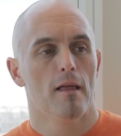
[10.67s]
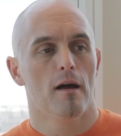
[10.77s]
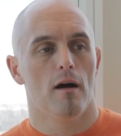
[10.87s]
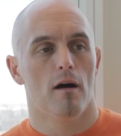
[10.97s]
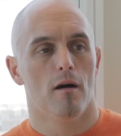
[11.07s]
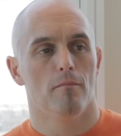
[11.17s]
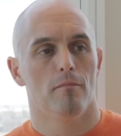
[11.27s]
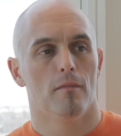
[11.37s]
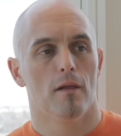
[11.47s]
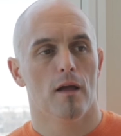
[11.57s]

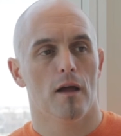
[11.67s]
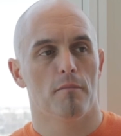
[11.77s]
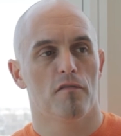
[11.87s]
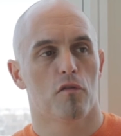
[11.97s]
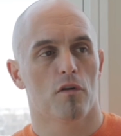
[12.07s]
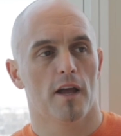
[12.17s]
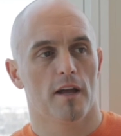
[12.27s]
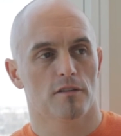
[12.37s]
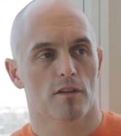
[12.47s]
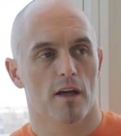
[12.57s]
And before I
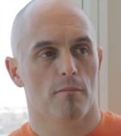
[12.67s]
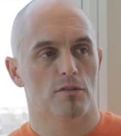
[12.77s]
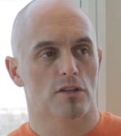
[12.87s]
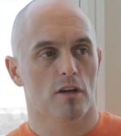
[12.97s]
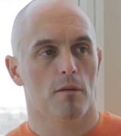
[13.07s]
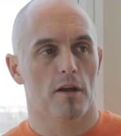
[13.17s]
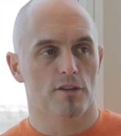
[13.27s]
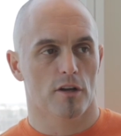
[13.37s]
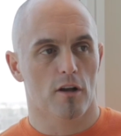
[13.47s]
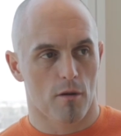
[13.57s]
answer that, I'm just going to
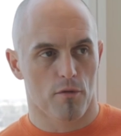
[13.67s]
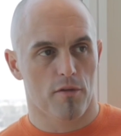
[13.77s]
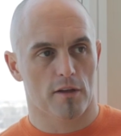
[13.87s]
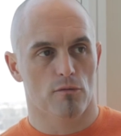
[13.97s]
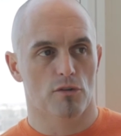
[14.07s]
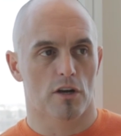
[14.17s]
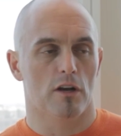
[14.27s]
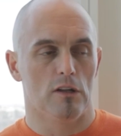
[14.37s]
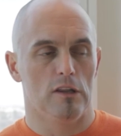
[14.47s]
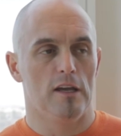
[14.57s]
mention a couple things which are going
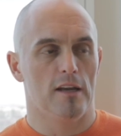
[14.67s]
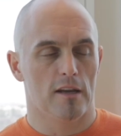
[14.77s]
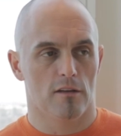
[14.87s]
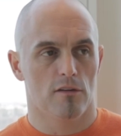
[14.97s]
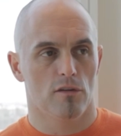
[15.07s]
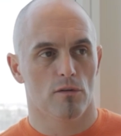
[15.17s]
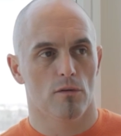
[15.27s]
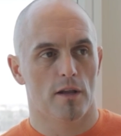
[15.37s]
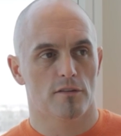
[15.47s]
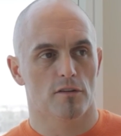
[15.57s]
to lead into
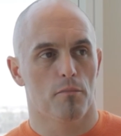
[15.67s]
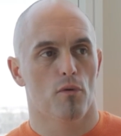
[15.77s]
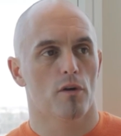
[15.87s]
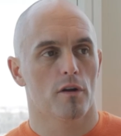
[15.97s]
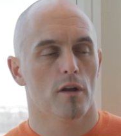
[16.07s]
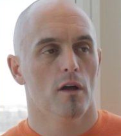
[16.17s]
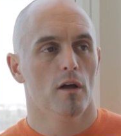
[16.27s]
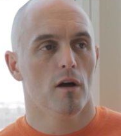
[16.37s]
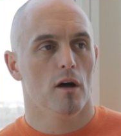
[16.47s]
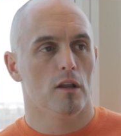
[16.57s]
and support
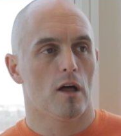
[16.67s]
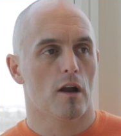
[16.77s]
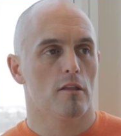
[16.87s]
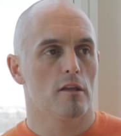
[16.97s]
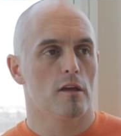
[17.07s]
a lot of